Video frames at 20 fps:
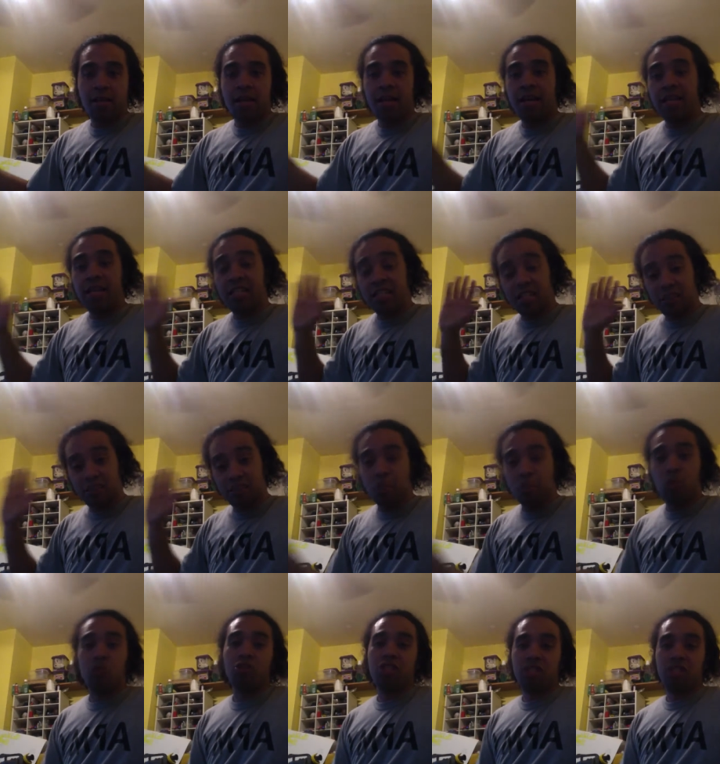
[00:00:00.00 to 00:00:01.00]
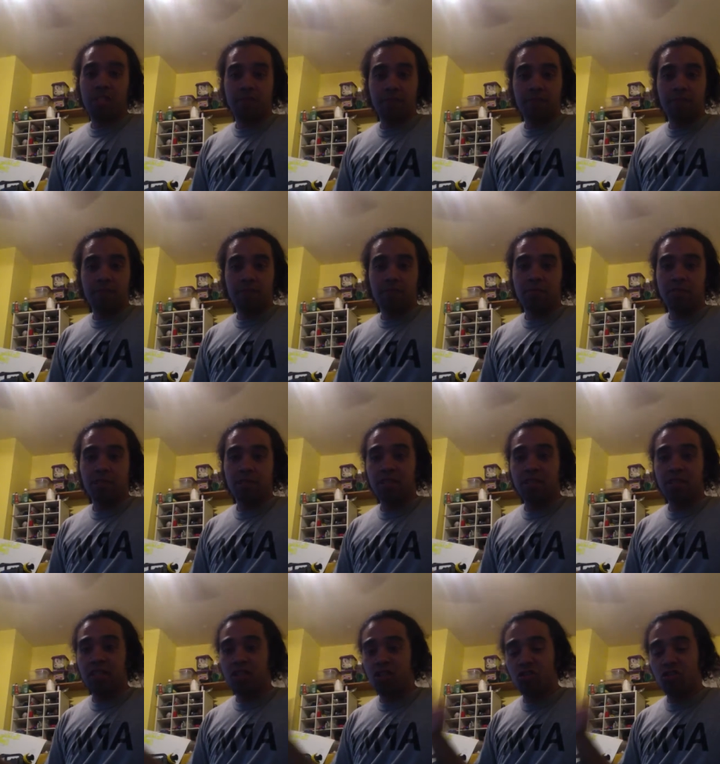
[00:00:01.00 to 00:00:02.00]
And this is bullshit.
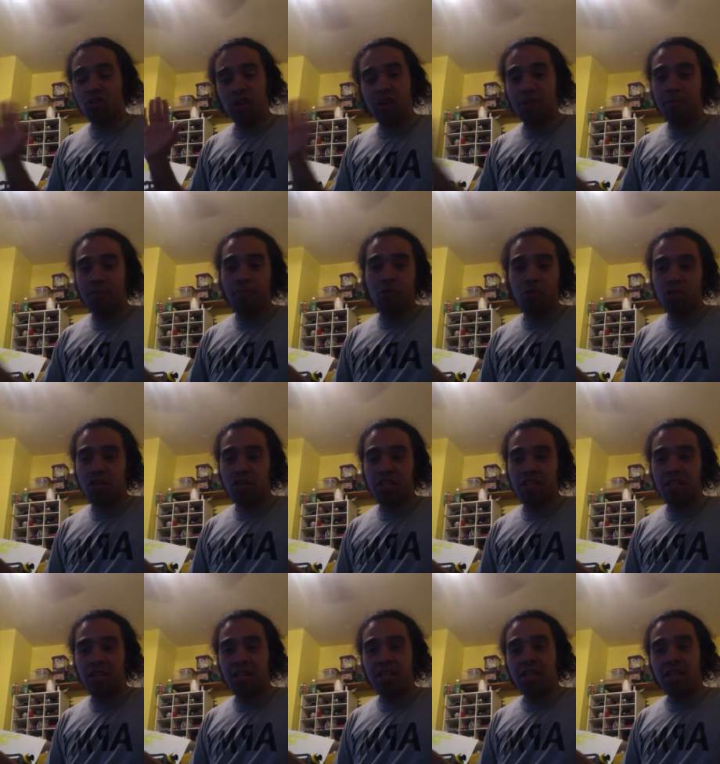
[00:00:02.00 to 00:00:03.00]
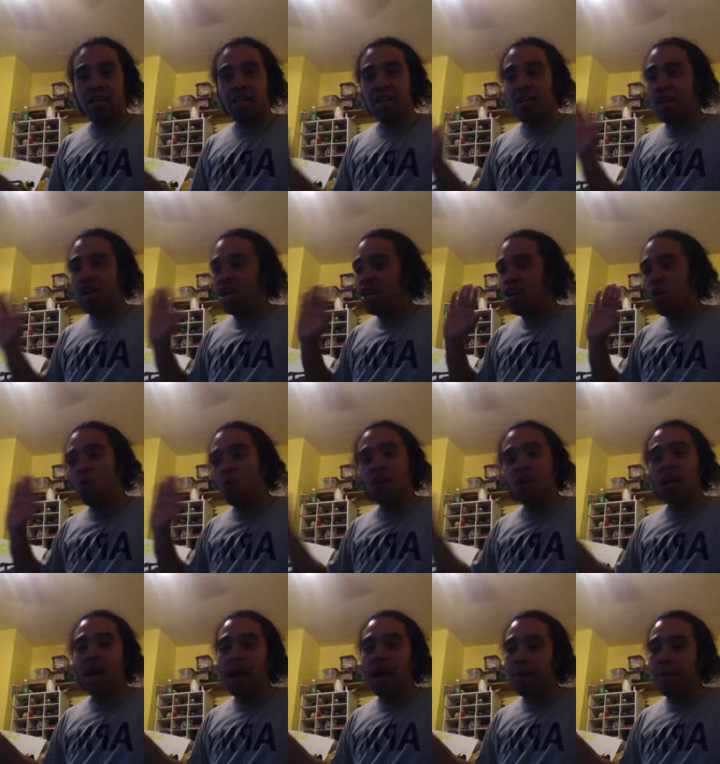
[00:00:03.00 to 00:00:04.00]
It is straight up bullshit. No
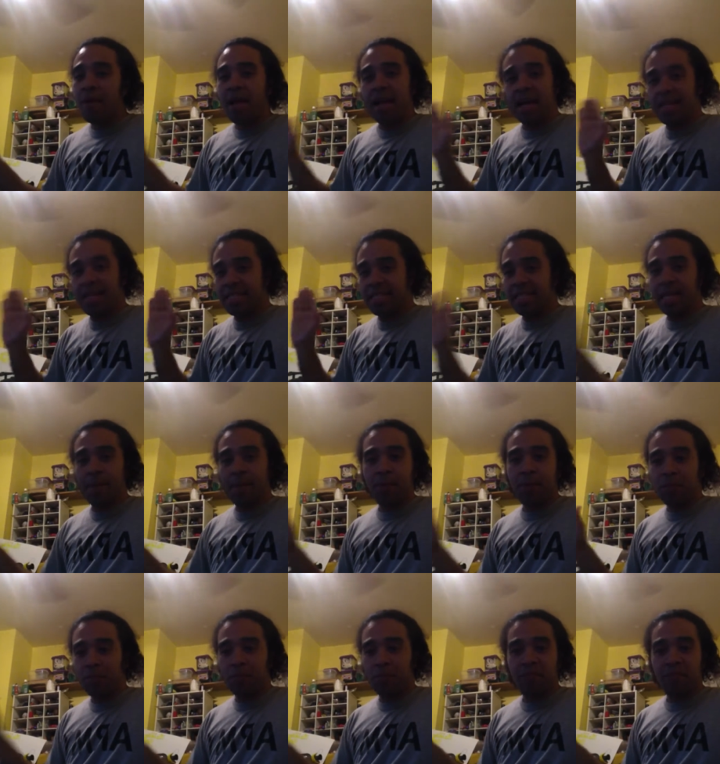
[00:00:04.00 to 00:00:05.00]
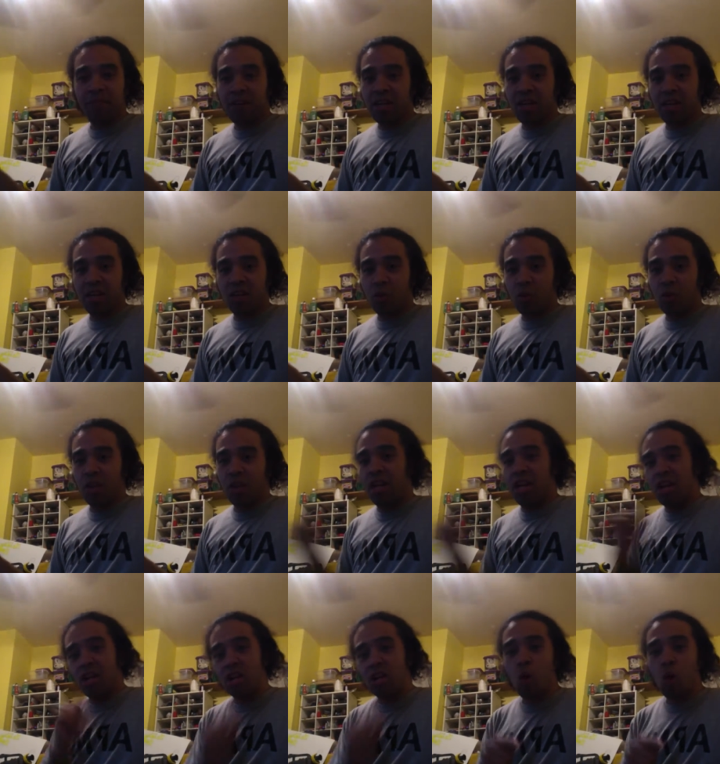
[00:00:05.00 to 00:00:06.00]
cop has that much motherfucking authority.
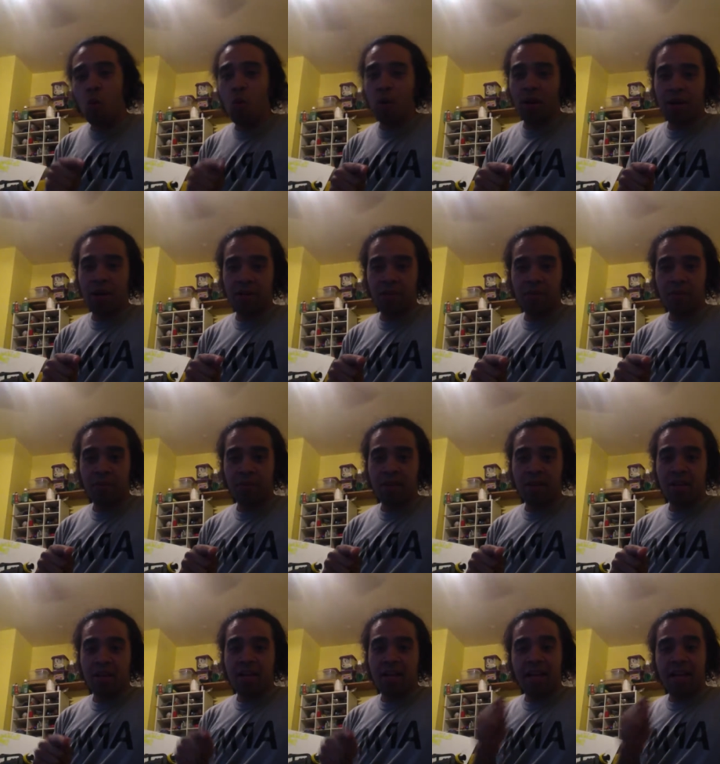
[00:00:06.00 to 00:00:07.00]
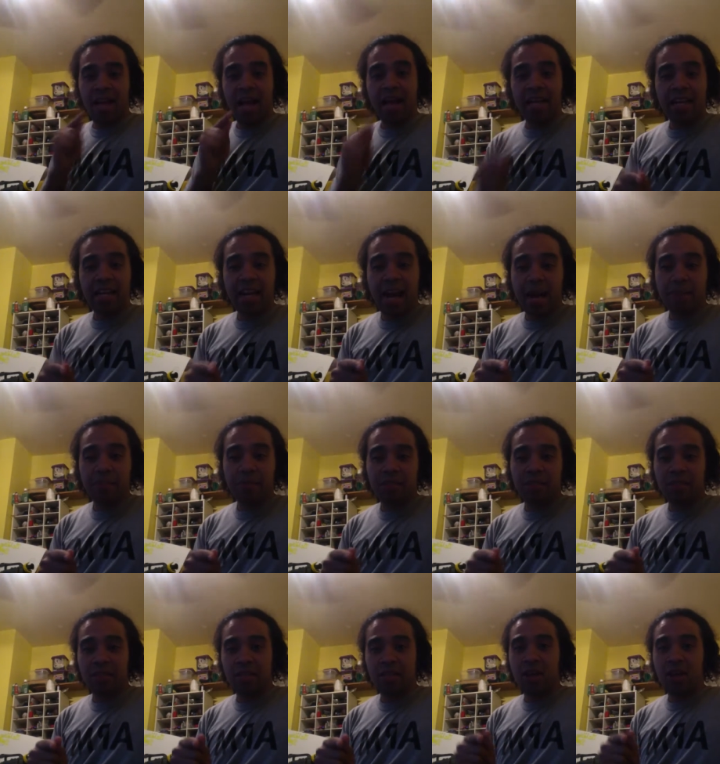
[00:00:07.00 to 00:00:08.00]
No one. Not cops.
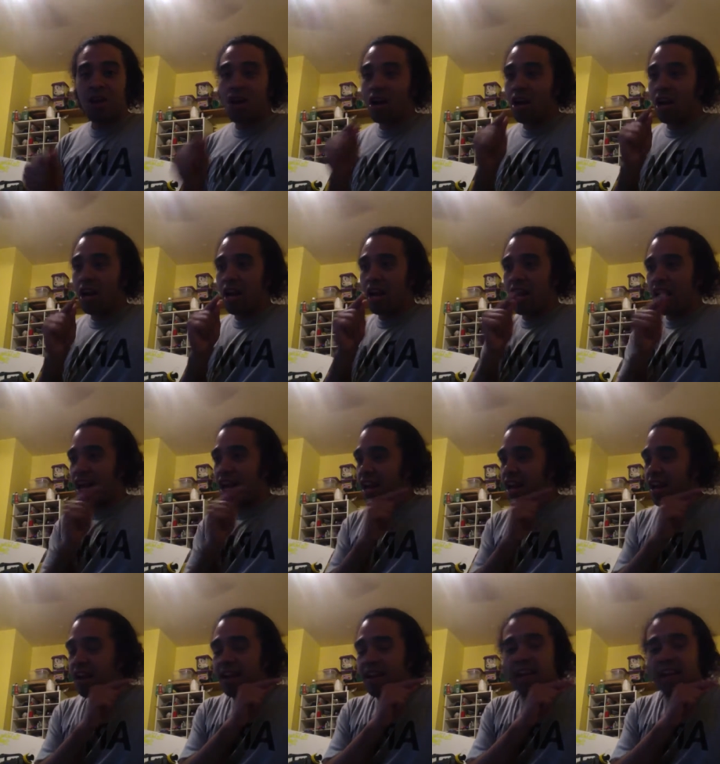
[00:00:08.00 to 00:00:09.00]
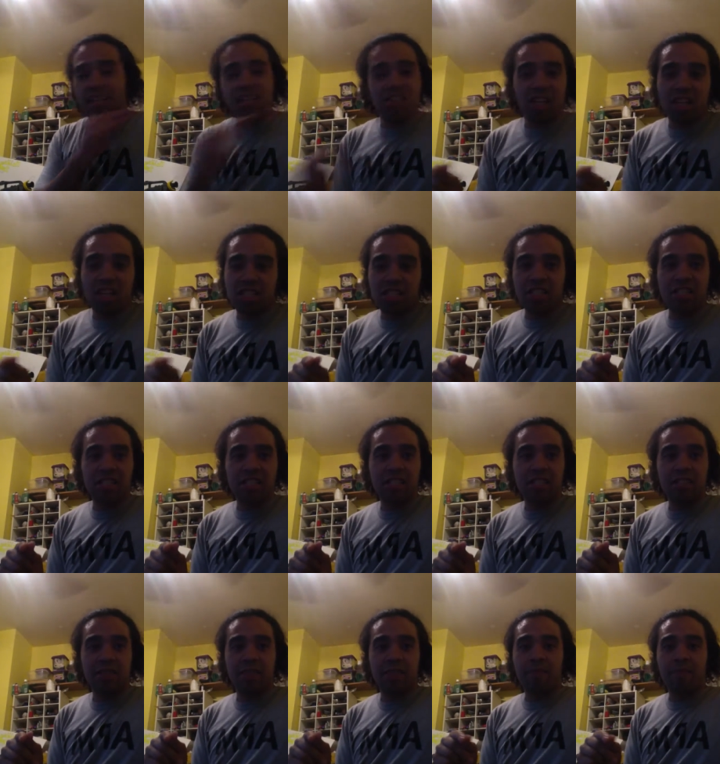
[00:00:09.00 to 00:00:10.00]
Not
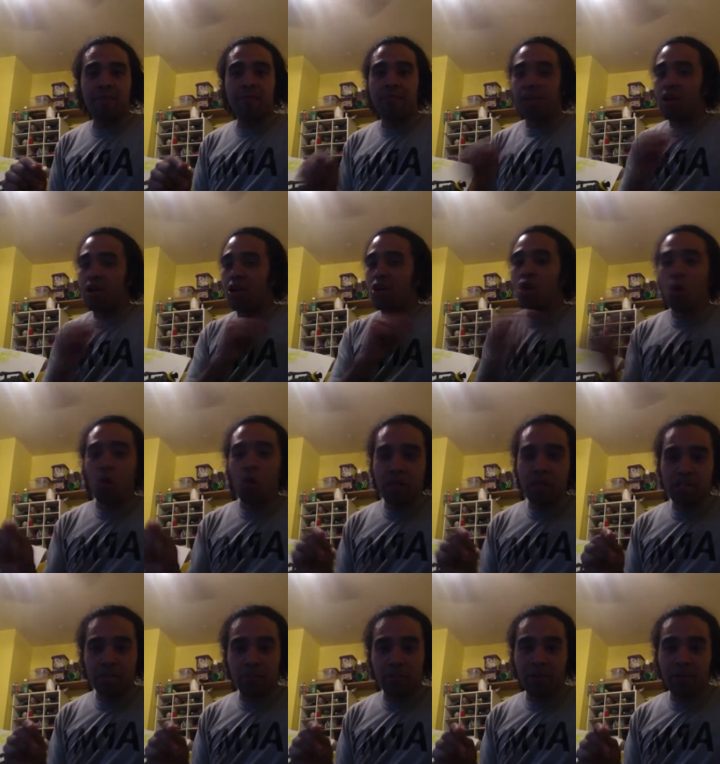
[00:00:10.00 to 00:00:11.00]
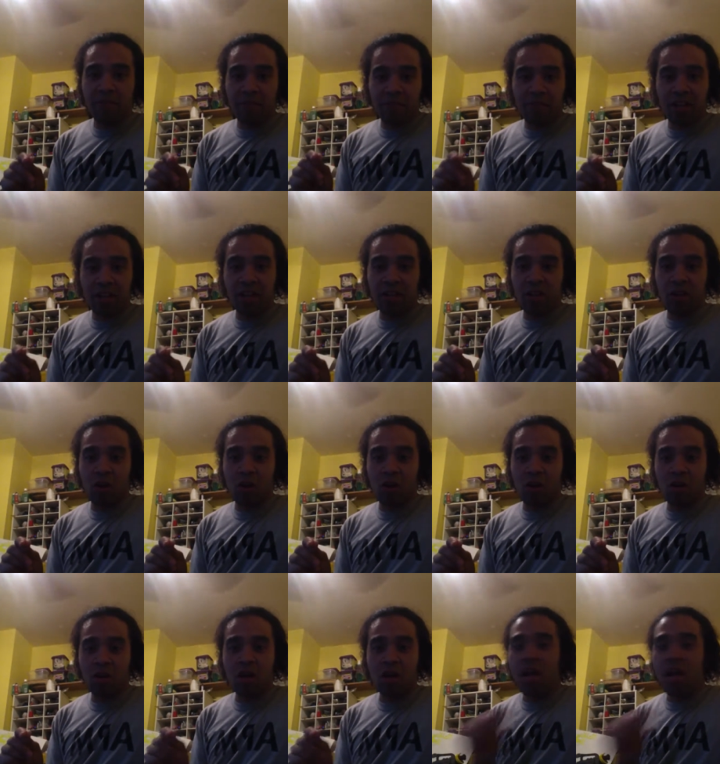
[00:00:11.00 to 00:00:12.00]
judges. No one is above the fucking law.
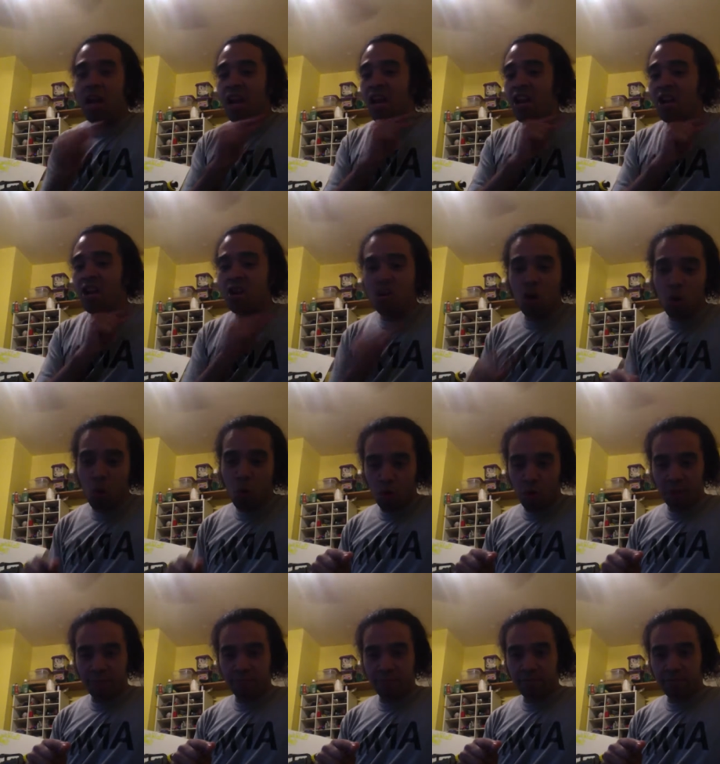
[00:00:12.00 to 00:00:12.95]
No one.